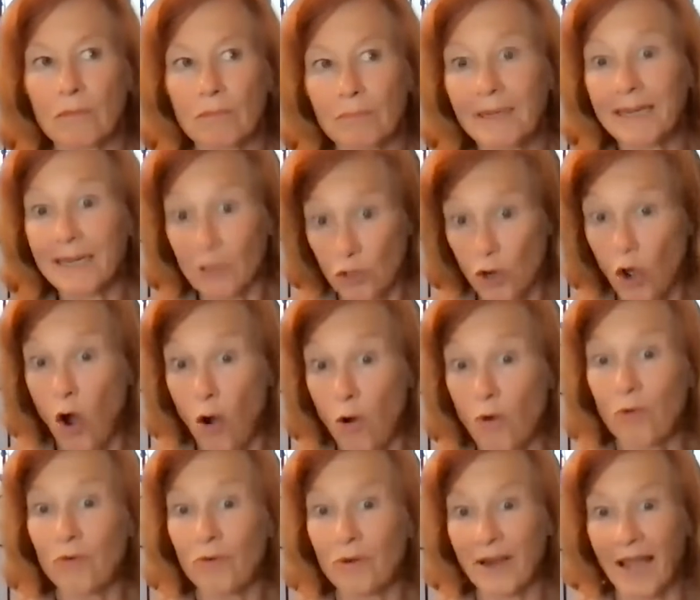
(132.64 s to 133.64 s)
been
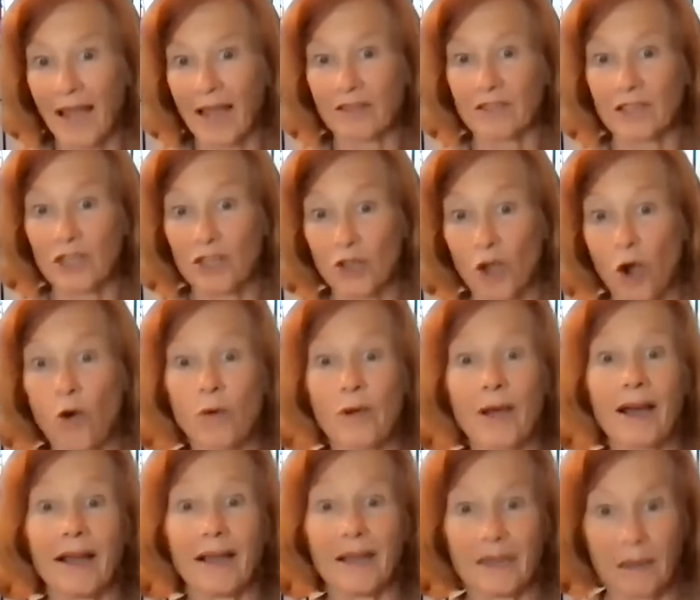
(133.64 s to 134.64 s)
known as a
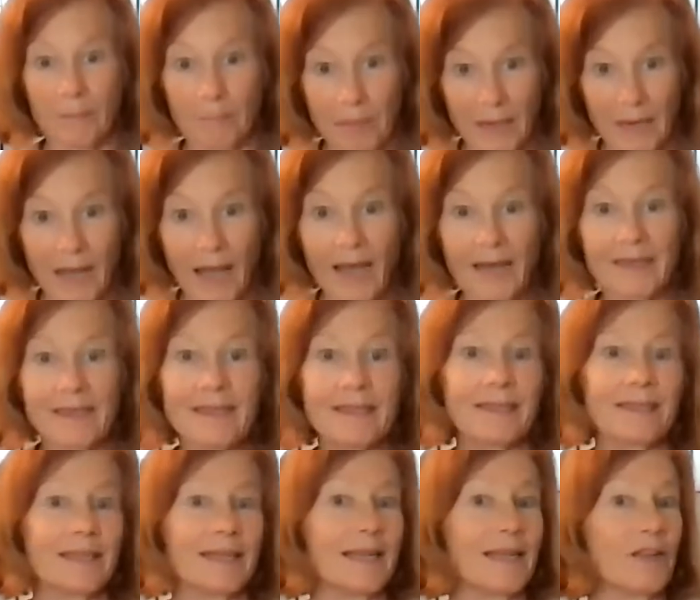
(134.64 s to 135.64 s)
yoga and a
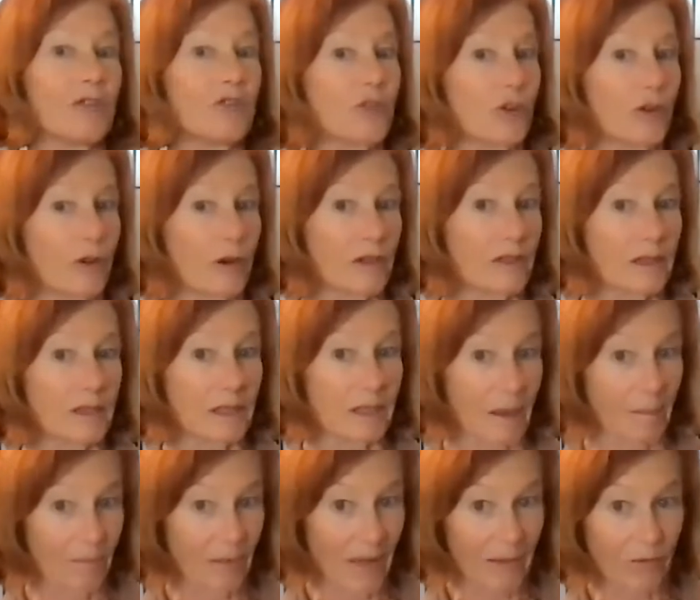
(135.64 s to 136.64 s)
Pilates teacher,
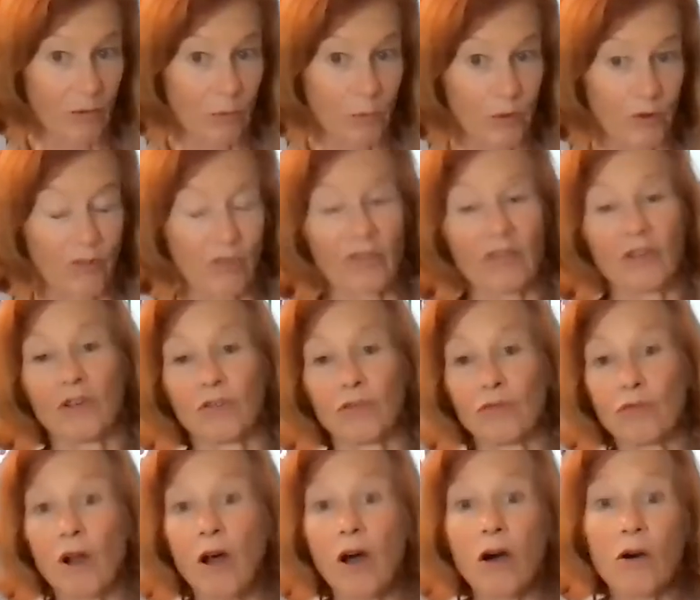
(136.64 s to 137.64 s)
sometimes personal
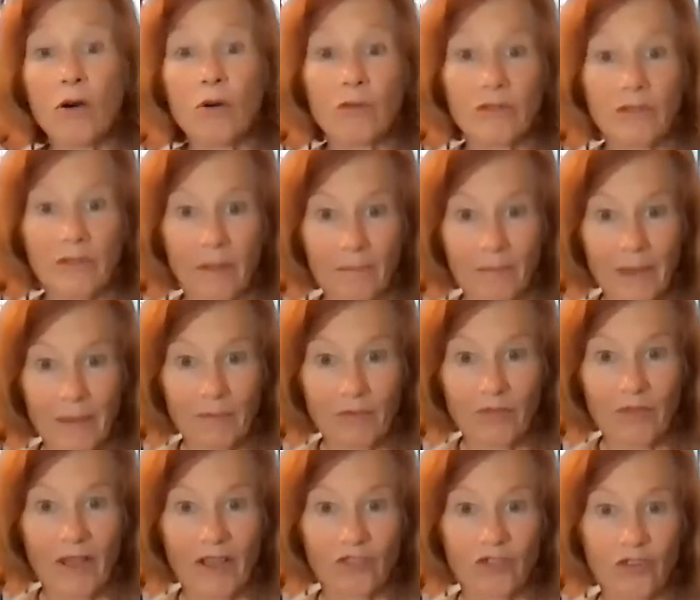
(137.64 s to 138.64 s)
growth, sometimes
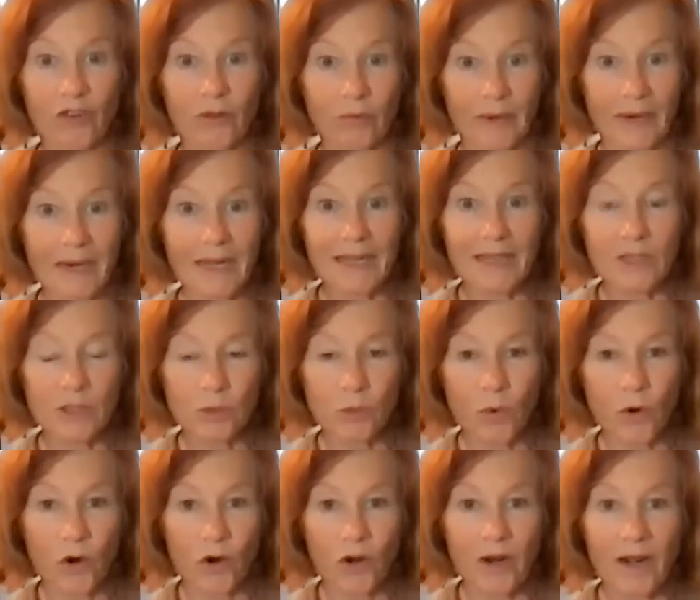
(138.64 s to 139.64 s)
fascia release
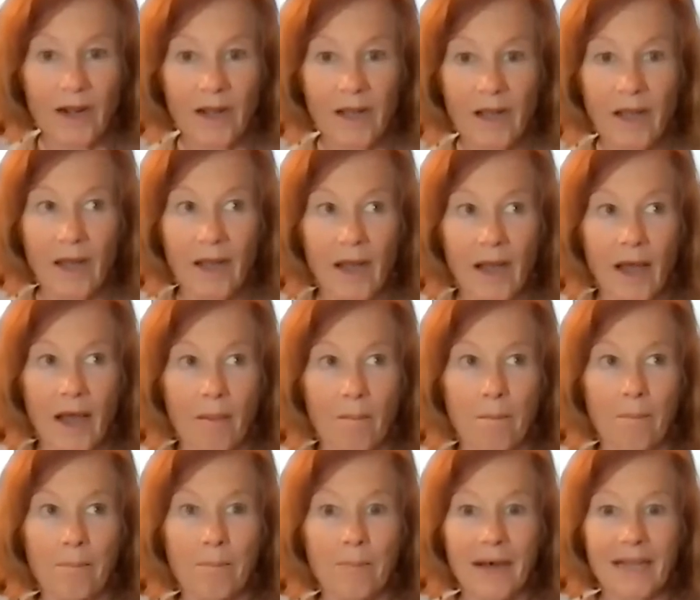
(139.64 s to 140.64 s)
work
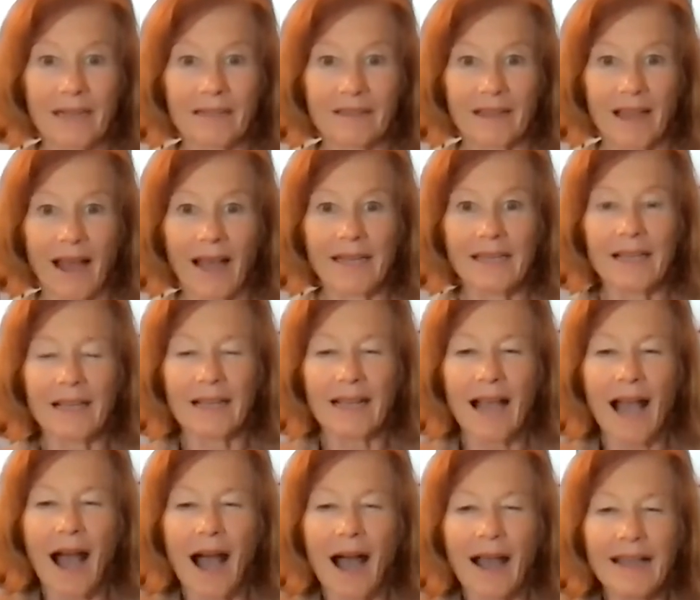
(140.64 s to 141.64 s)
but I
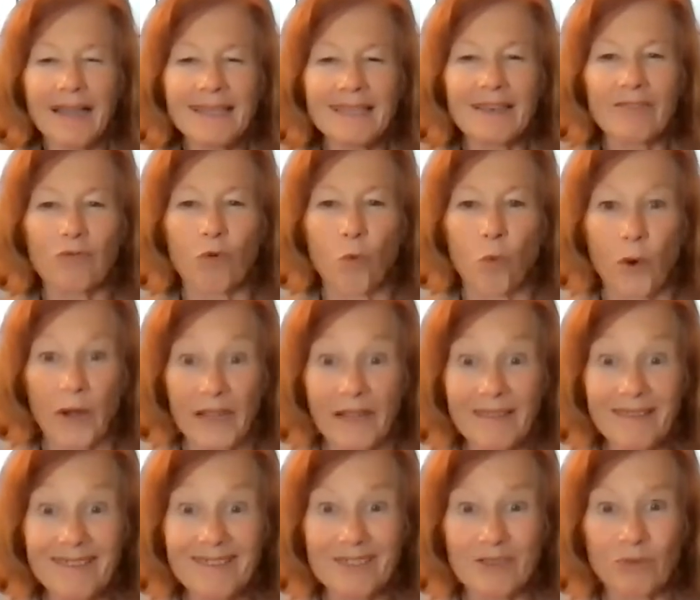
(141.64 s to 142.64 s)
kind of
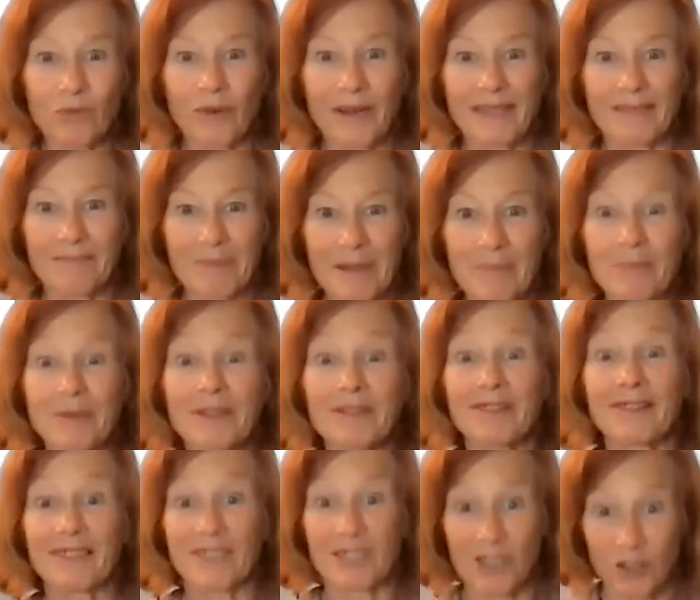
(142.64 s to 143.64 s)
wince when
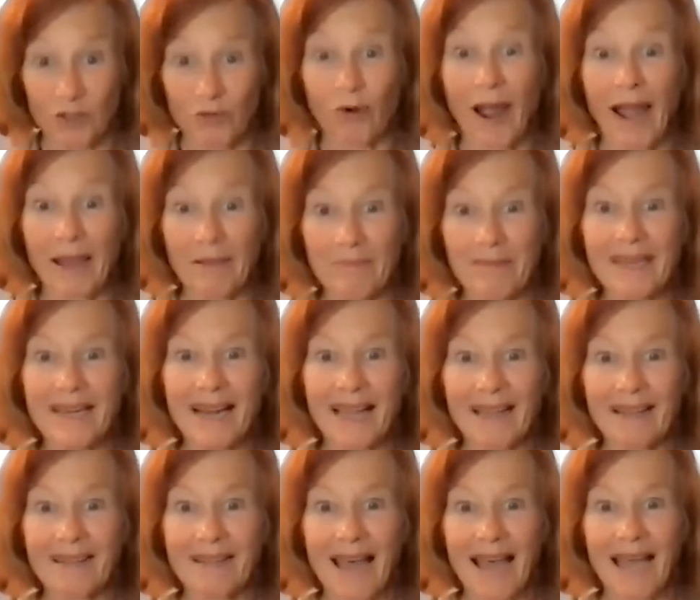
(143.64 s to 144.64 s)
people describe me
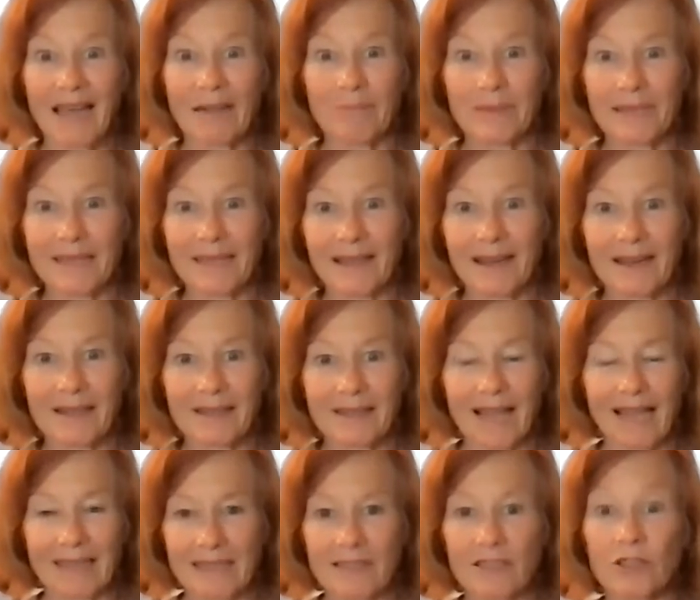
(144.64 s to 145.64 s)
like that because
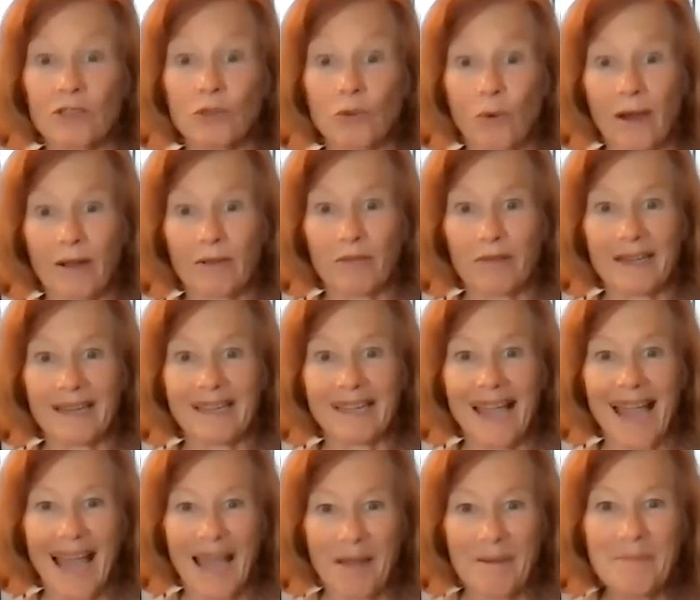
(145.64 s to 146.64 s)
that isn't who I really
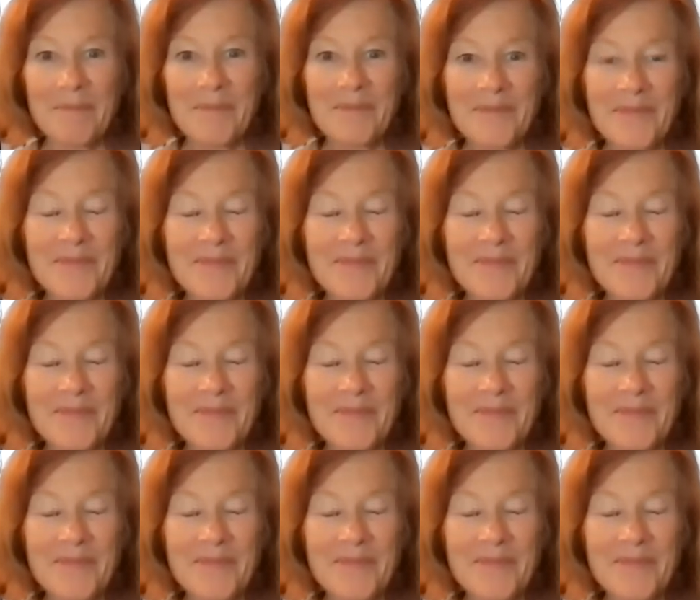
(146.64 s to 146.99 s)
am.